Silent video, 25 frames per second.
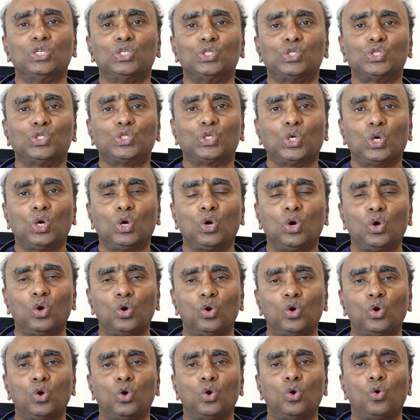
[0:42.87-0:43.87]

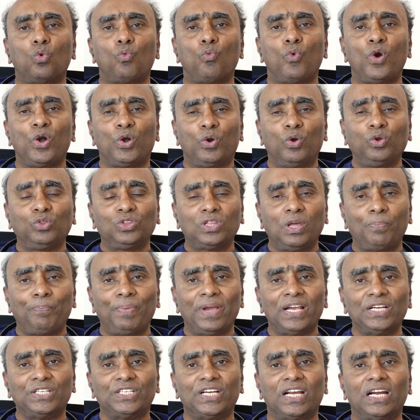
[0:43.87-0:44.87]
So we took the
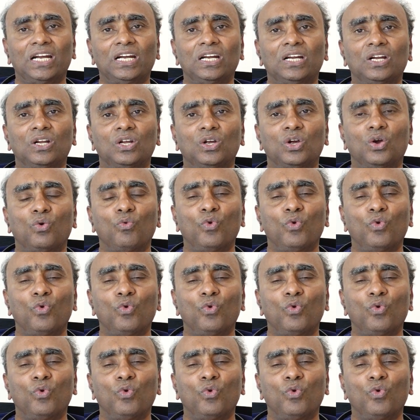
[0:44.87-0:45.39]
patient,